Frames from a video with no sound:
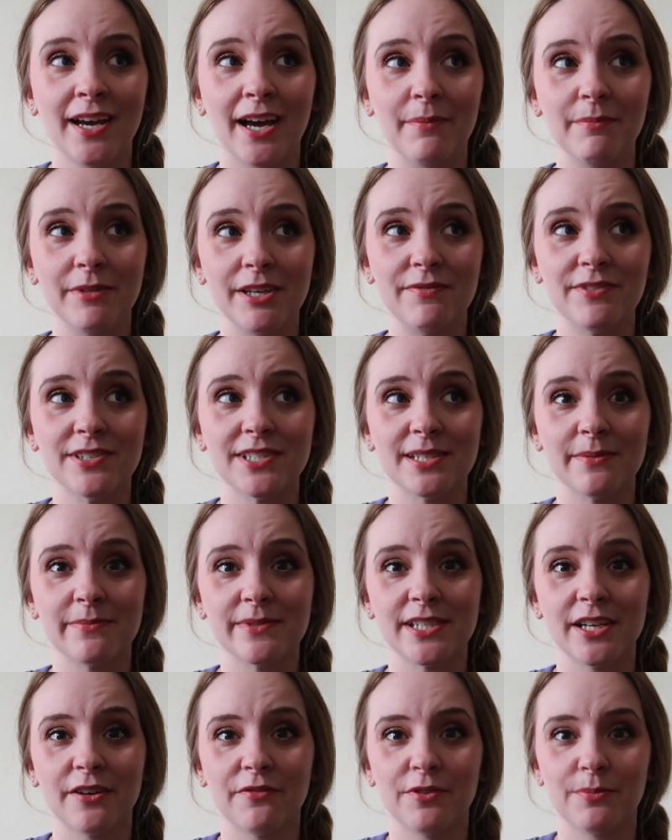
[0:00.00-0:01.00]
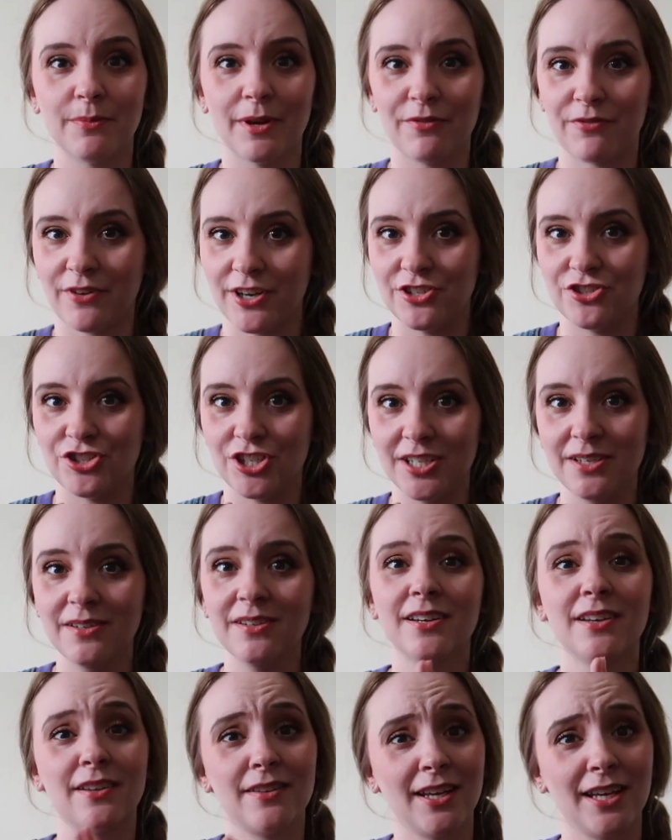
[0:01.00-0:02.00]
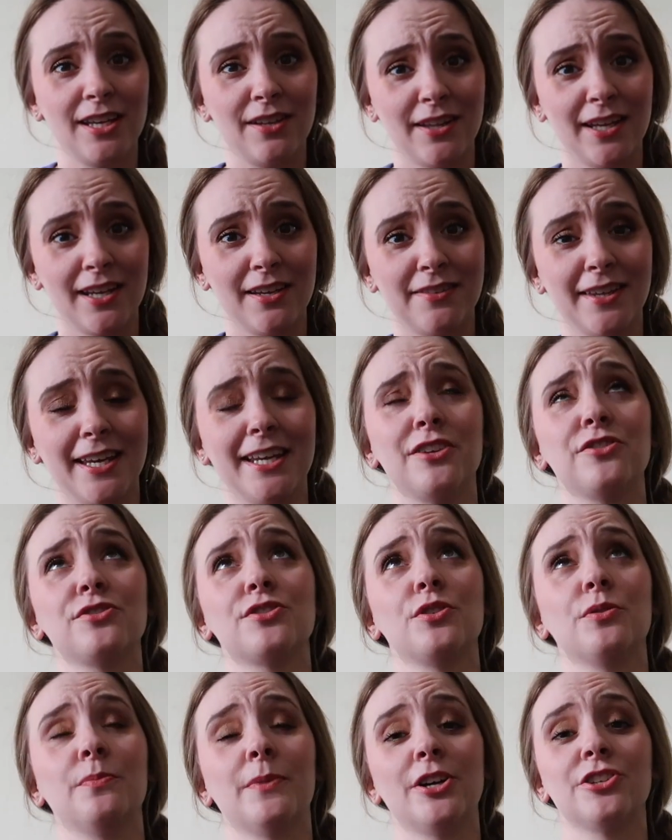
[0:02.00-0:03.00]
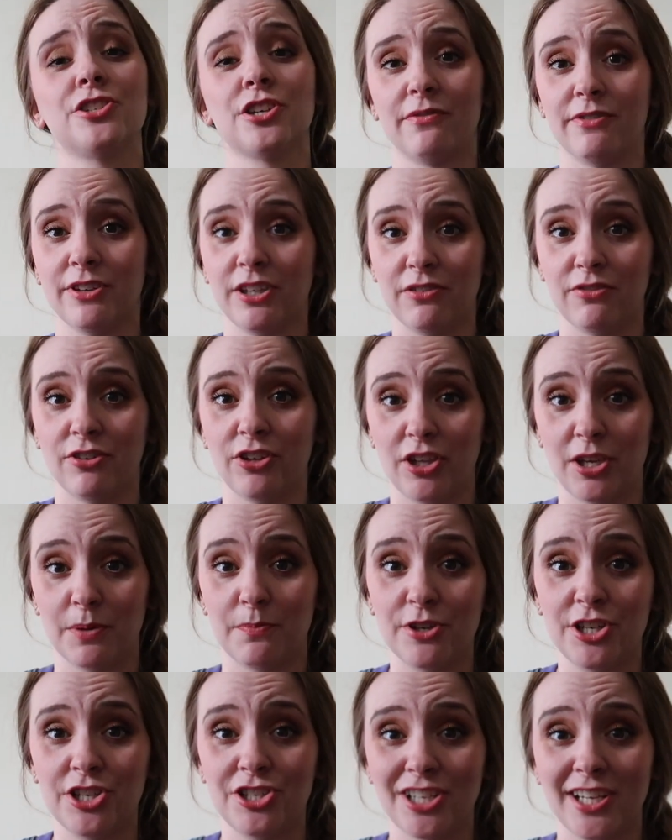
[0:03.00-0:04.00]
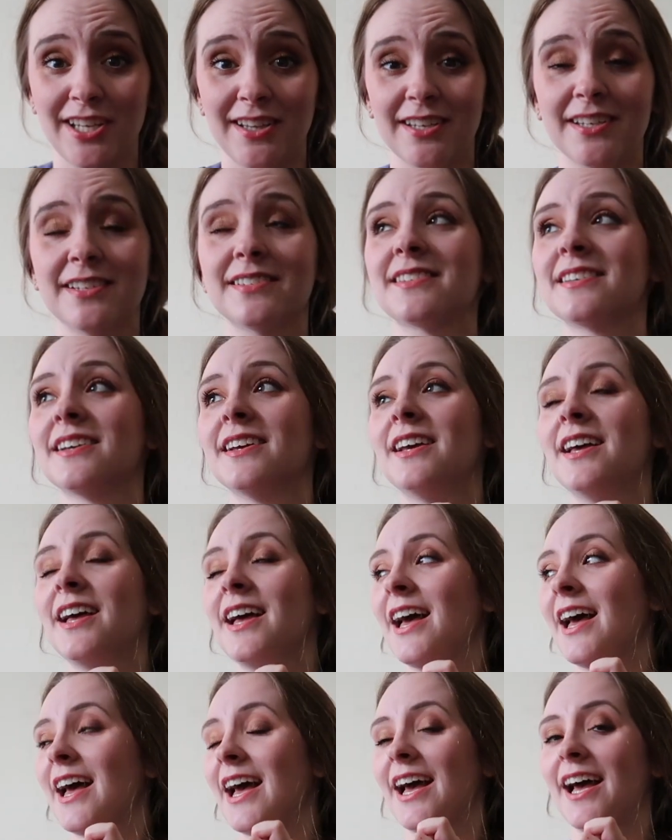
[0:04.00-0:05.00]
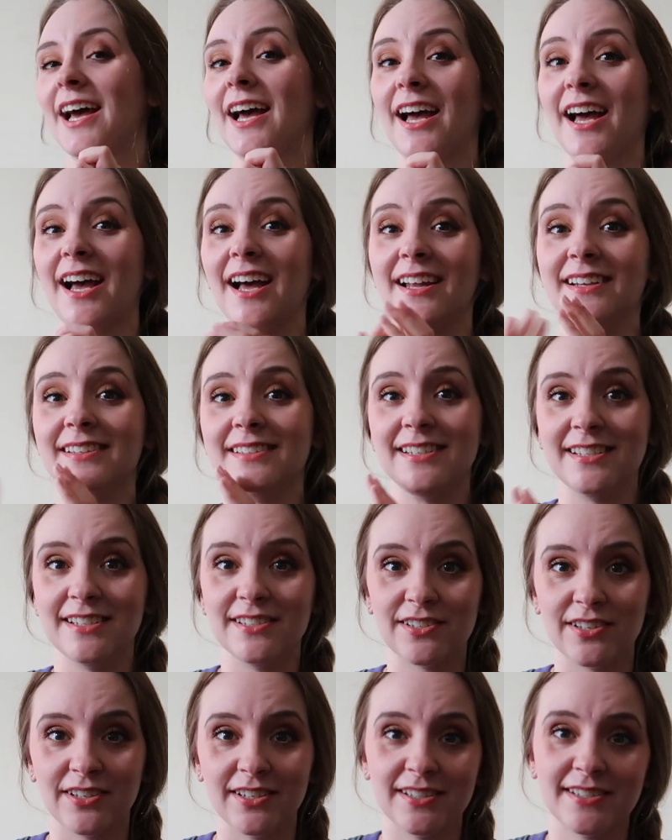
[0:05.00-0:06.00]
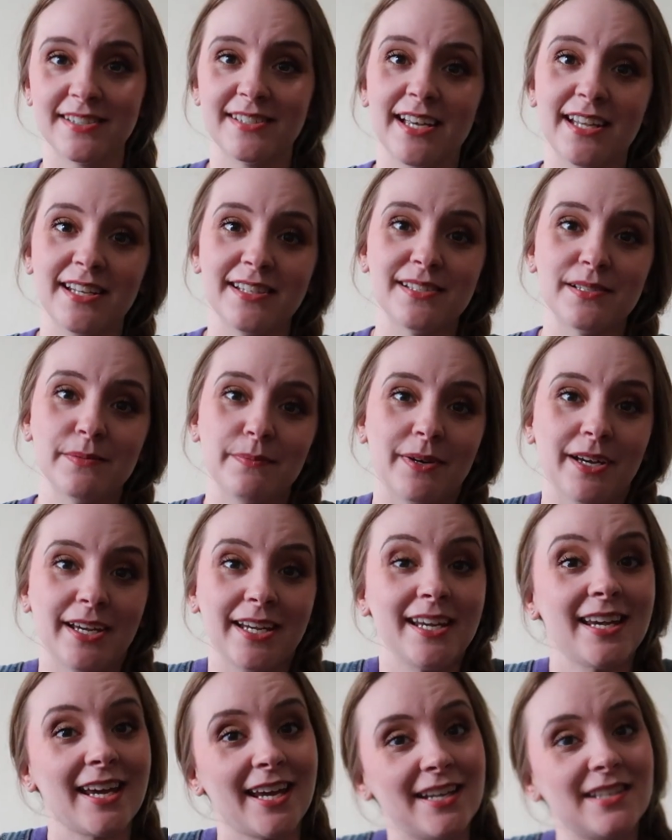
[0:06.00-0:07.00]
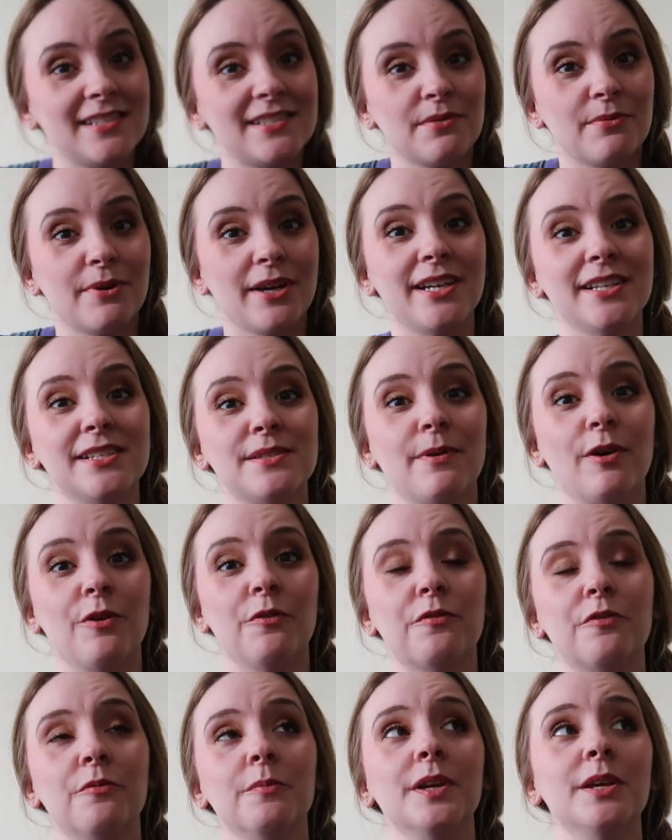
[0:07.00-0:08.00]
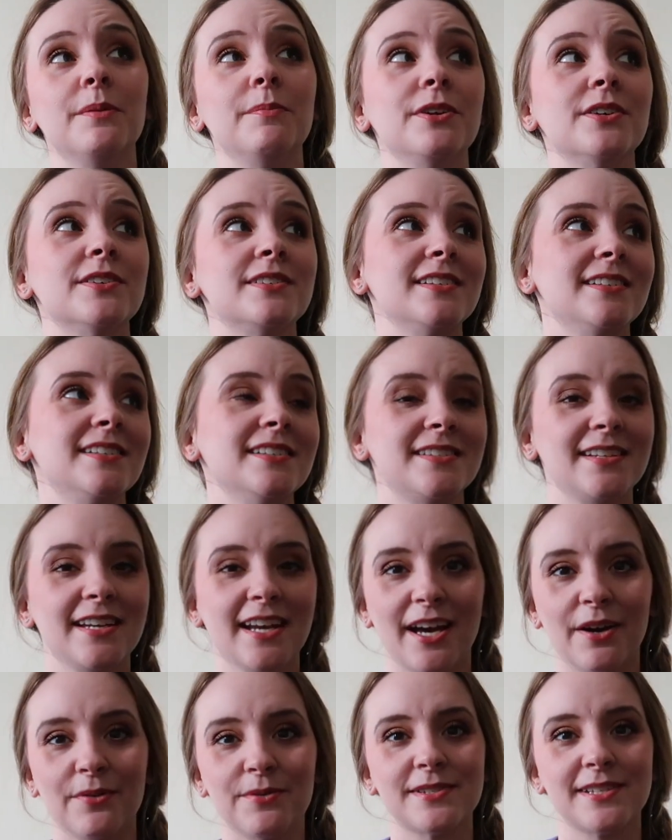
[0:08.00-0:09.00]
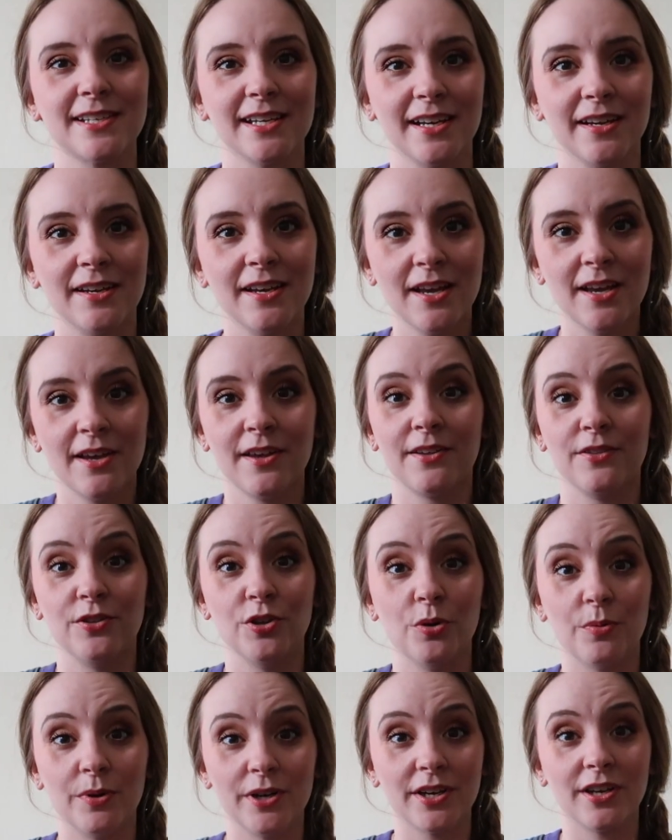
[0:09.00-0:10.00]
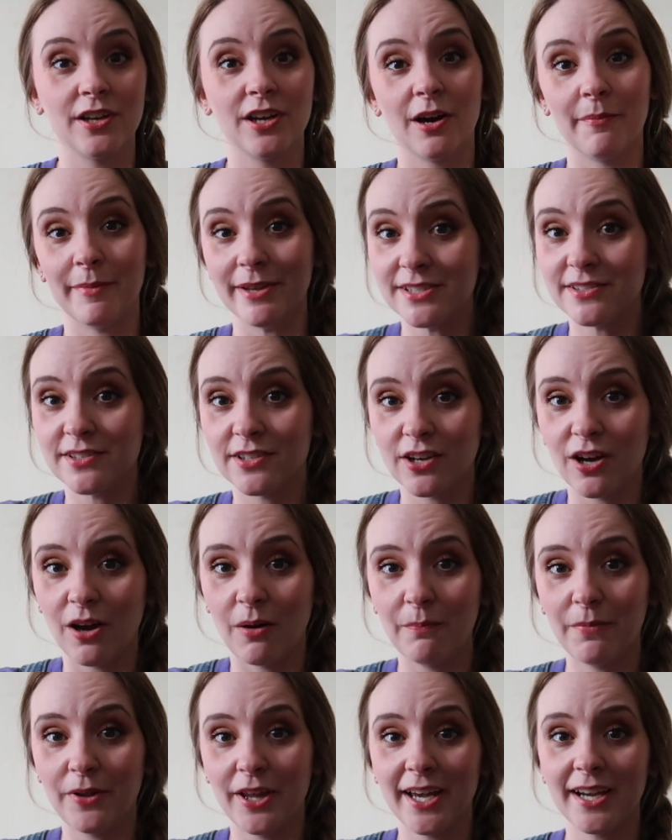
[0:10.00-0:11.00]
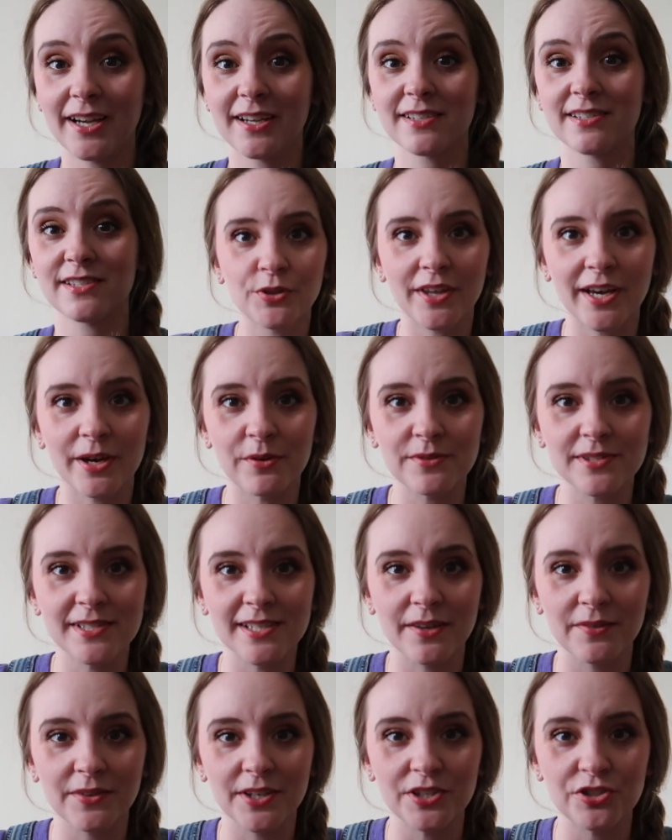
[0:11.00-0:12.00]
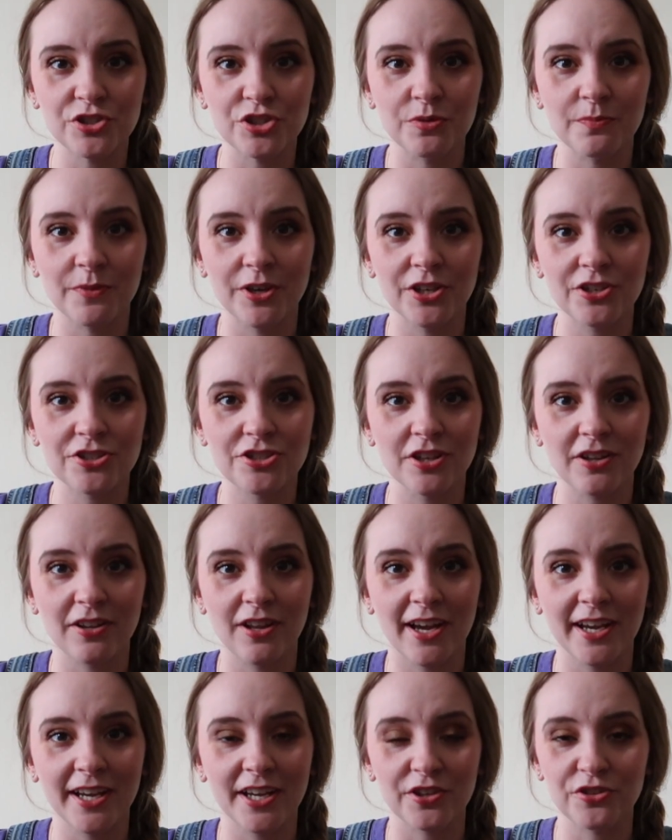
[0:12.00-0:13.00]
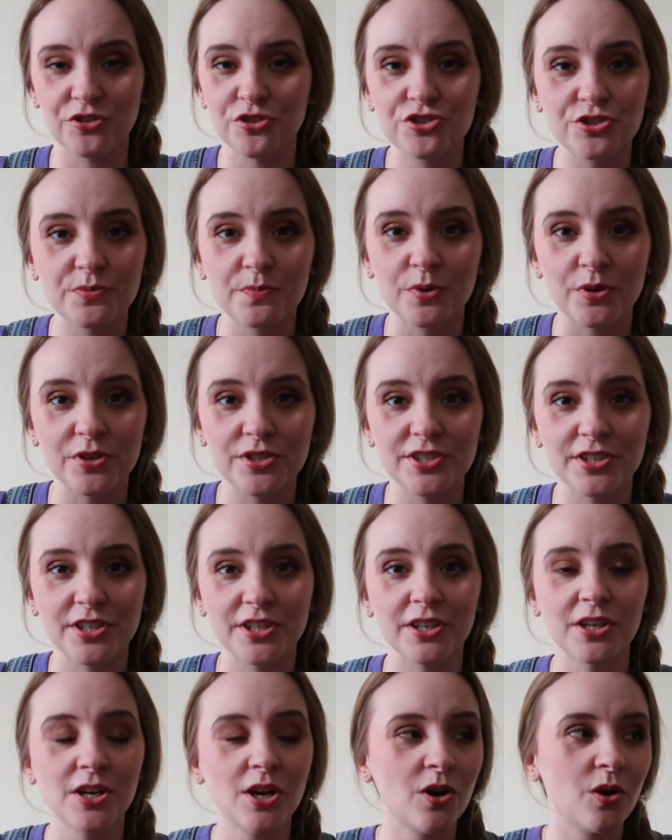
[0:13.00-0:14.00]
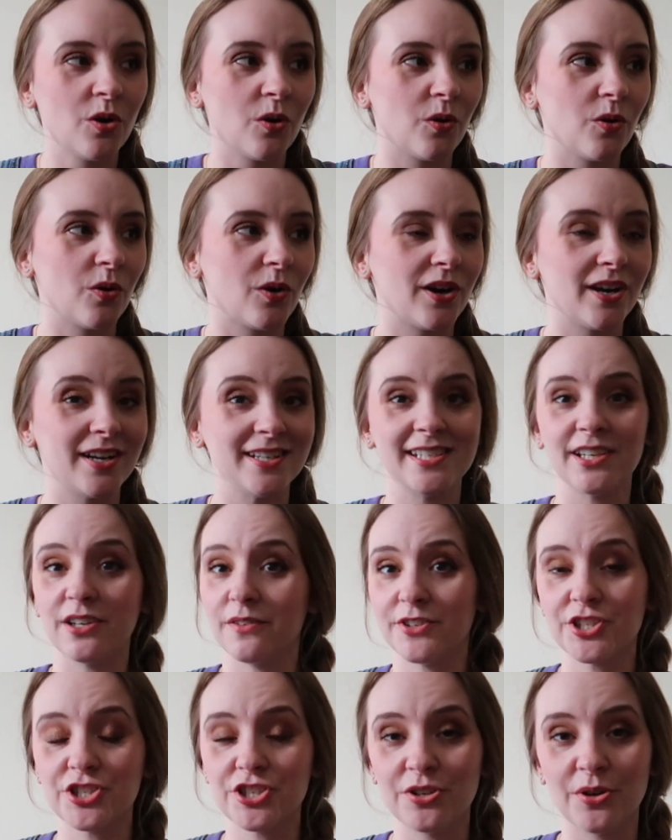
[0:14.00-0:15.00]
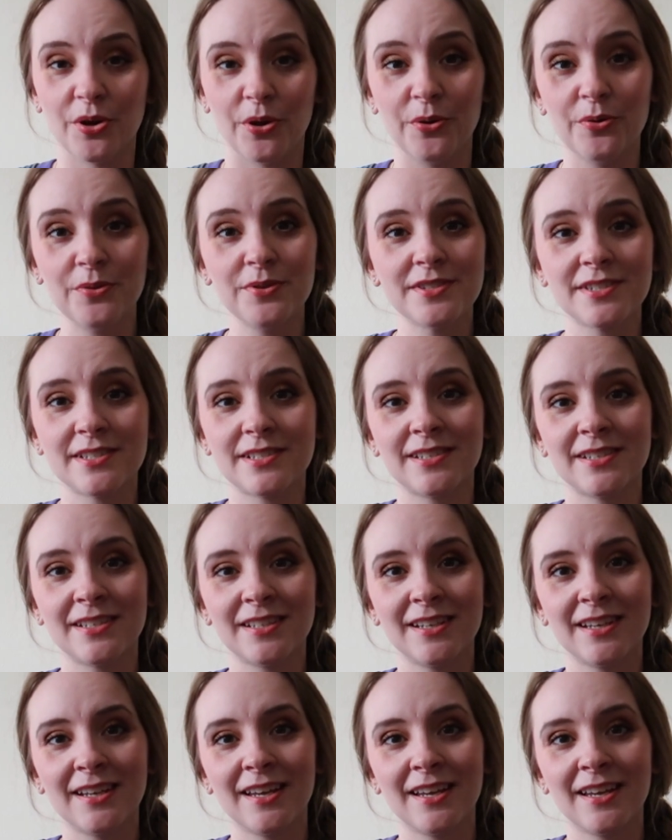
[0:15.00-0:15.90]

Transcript: I'm leaving some stuff for my friend Jean. Thank you, thank you, thank you so much. I really, really appreciate this. And he's gonna send my case away as well for me because at Disney housing, no one can come into the complex without sounding too much like a news reporter or a television host